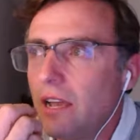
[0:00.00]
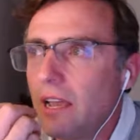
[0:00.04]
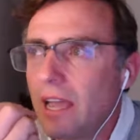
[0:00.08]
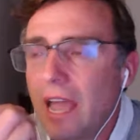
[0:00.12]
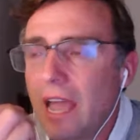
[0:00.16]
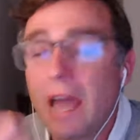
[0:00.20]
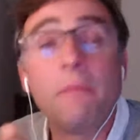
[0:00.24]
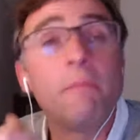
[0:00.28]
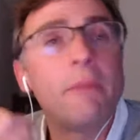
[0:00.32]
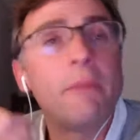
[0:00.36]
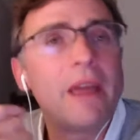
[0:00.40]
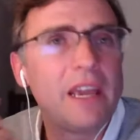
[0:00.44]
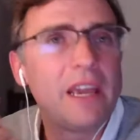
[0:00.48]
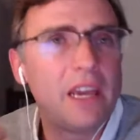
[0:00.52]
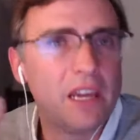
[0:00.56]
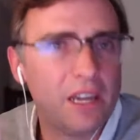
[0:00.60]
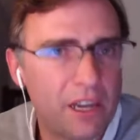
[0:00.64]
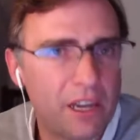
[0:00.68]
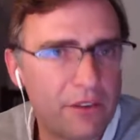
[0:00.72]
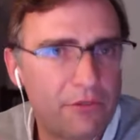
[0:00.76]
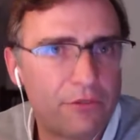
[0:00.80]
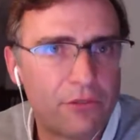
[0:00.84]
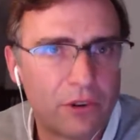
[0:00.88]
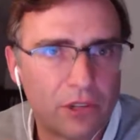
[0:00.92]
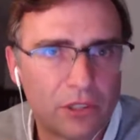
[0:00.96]
can make a
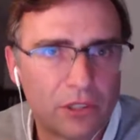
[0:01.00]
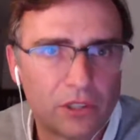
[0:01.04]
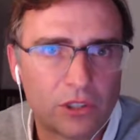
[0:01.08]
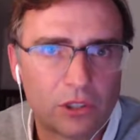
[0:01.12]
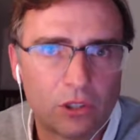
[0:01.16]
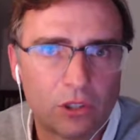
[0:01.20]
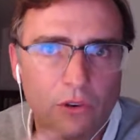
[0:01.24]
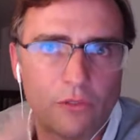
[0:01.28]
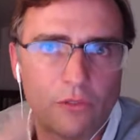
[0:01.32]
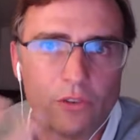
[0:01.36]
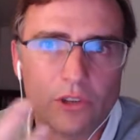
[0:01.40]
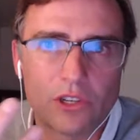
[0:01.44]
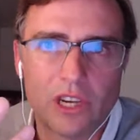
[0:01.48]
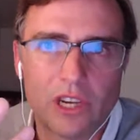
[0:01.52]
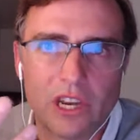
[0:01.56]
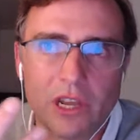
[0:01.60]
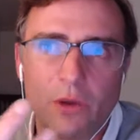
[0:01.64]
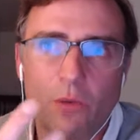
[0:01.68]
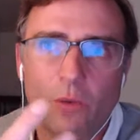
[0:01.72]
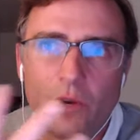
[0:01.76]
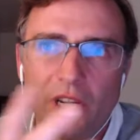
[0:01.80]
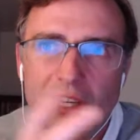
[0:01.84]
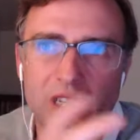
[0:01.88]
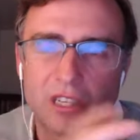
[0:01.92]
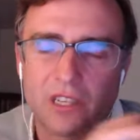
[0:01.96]
difference,
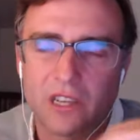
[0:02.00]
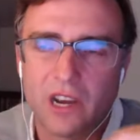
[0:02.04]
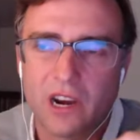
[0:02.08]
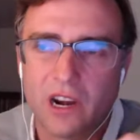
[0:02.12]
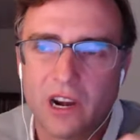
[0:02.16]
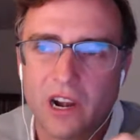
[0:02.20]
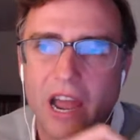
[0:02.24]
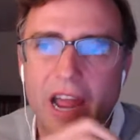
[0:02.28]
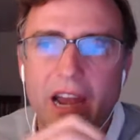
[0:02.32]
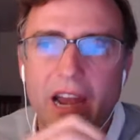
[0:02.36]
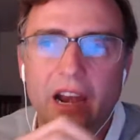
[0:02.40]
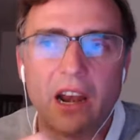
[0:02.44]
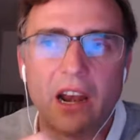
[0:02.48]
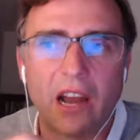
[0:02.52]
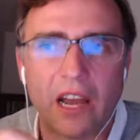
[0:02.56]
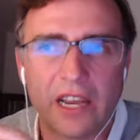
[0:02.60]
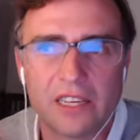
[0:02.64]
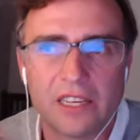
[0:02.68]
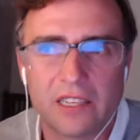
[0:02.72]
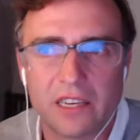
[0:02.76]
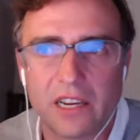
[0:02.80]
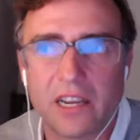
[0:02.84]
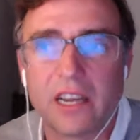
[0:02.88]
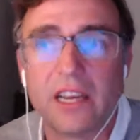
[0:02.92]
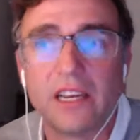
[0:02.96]
obviously we start
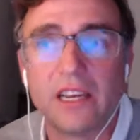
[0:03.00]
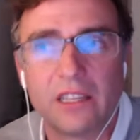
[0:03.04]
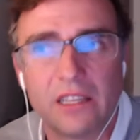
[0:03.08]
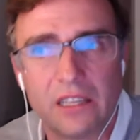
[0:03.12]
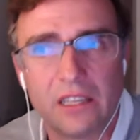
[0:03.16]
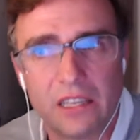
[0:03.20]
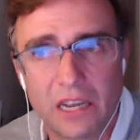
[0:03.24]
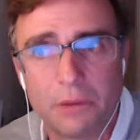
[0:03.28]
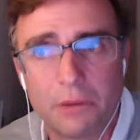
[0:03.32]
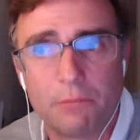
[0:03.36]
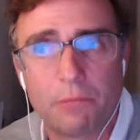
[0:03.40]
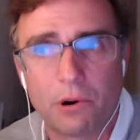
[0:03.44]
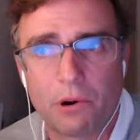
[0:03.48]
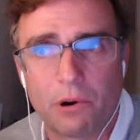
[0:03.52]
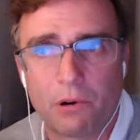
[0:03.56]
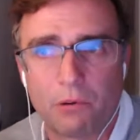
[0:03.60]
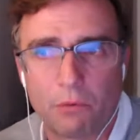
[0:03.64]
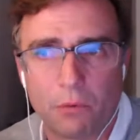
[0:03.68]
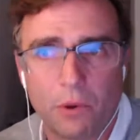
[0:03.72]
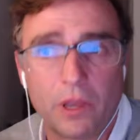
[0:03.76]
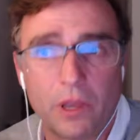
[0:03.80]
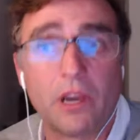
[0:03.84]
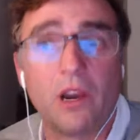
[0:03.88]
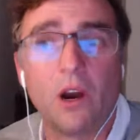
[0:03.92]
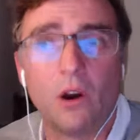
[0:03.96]
analyzing it
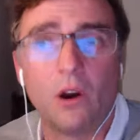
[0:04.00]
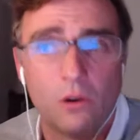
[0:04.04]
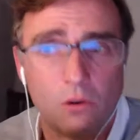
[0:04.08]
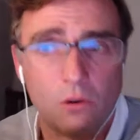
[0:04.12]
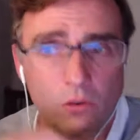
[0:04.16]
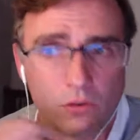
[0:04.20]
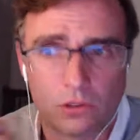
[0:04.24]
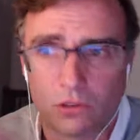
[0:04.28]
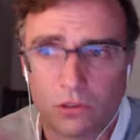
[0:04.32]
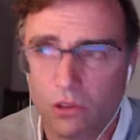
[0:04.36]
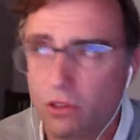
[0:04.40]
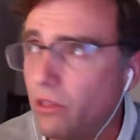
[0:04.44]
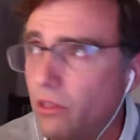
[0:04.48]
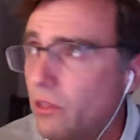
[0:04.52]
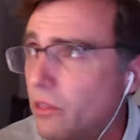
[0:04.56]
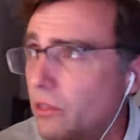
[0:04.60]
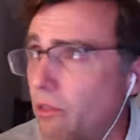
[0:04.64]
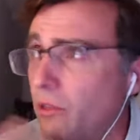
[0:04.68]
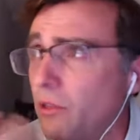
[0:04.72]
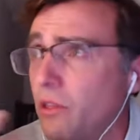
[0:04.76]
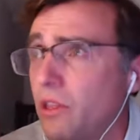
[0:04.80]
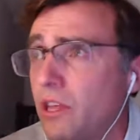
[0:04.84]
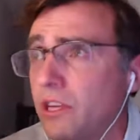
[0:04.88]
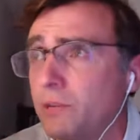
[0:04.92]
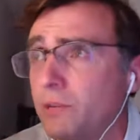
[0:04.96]
deeper. We go to
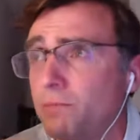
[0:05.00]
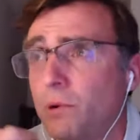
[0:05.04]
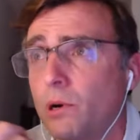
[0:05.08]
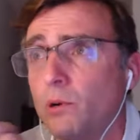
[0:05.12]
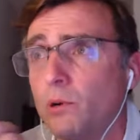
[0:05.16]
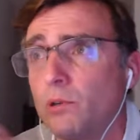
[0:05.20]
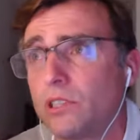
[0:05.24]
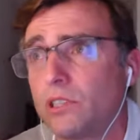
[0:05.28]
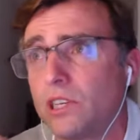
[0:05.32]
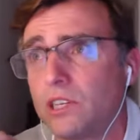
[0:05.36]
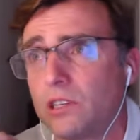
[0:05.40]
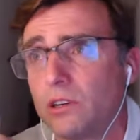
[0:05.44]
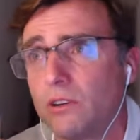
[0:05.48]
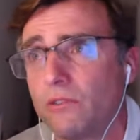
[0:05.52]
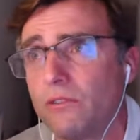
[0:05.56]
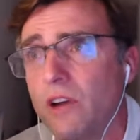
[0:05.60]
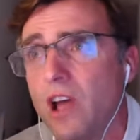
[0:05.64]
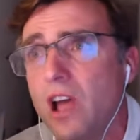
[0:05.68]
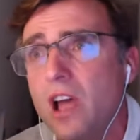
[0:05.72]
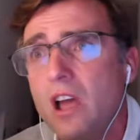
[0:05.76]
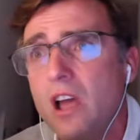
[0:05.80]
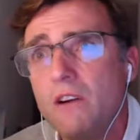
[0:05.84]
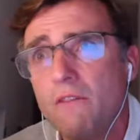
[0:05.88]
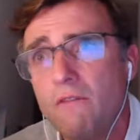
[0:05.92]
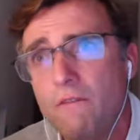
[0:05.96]
this process of
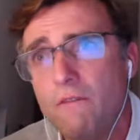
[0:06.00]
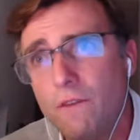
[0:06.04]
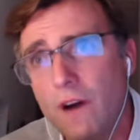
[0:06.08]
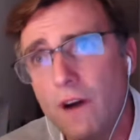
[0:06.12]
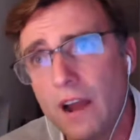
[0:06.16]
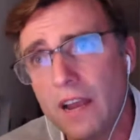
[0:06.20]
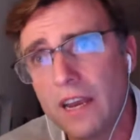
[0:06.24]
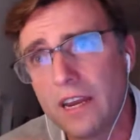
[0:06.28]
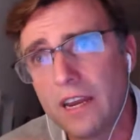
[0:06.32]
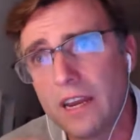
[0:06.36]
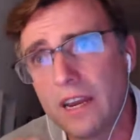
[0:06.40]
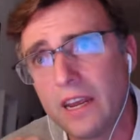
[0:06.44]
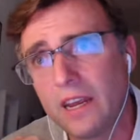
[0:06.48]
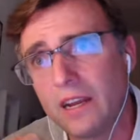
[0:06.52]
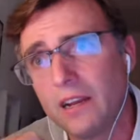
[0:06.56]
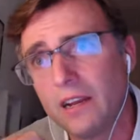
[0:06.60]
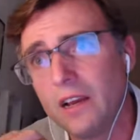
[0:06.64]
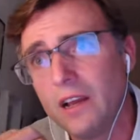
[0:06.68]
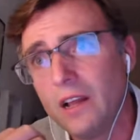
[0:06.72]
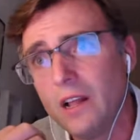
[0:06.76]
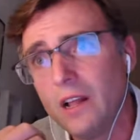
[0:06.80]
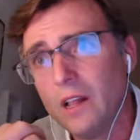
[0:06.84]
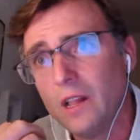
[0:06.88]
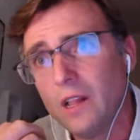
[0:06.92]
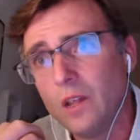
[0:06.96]
finding
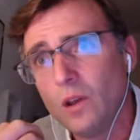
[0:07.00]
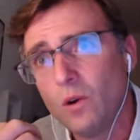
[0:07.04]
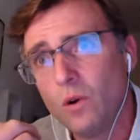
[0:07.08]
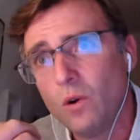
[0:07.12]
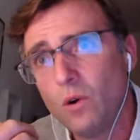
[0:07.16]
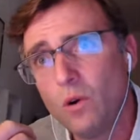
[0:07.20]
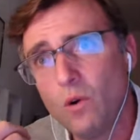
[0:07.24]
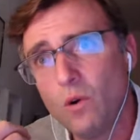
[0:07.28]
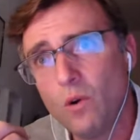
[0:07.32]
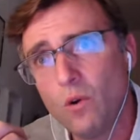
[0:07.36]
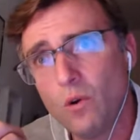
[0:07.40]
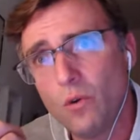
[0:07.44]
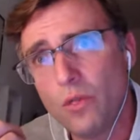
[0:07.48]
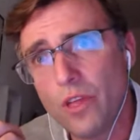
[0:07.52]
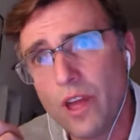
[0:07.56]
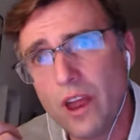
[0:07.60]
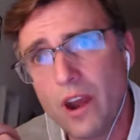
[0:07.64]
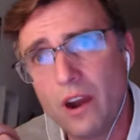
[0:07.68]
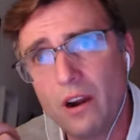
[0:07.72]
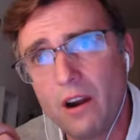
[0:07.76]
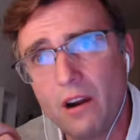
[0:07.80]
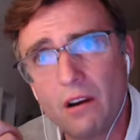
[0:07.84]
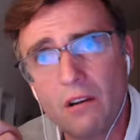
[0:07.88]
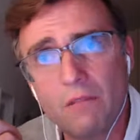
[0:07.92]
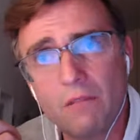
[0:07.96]
who
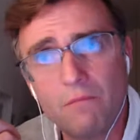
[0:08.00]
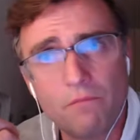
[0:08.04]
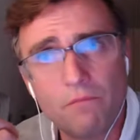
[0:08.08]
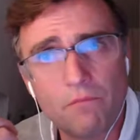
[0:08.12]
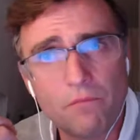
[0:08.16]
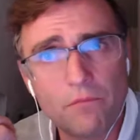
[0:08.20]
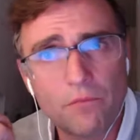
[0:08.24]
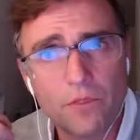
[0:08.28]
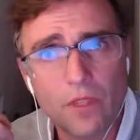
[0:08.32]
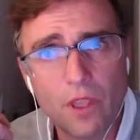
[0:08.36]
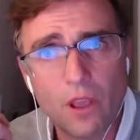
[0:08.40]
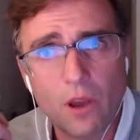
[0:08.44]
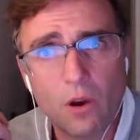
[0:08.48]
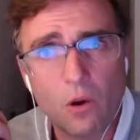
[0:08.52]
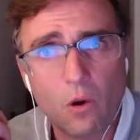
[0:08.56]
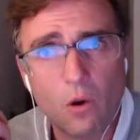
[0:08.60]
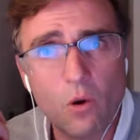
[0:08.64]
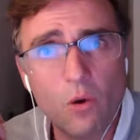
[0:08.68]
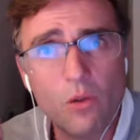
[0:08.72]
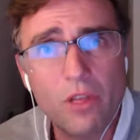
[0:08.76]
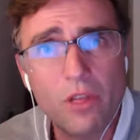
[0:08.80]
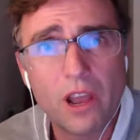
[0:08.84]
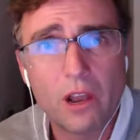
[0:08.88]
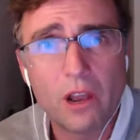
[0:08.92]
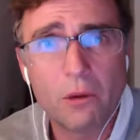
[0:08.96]
their
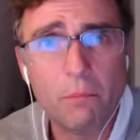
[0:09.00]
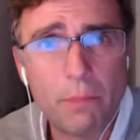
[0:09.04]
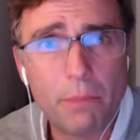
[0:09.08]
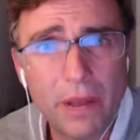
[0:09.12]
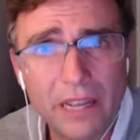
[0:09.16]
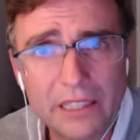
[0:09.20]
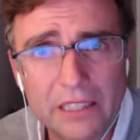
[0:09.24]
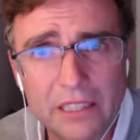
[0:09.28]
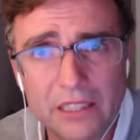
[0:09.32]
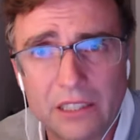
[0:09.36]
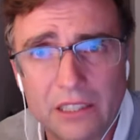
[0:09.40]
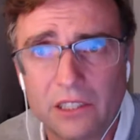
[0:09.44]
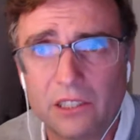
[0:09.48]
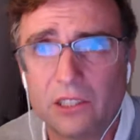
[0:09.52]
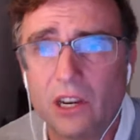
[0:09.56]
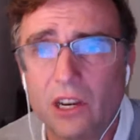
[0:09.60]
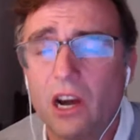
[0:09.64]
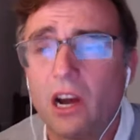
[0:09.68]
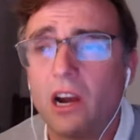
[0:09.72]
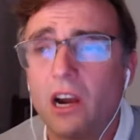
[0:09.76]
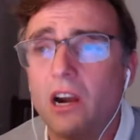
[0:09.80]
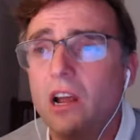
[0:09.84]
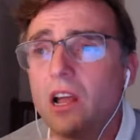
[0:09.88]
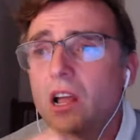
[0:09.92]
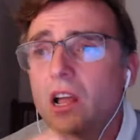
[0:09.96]
competitors
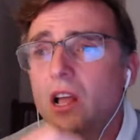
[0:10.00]
are.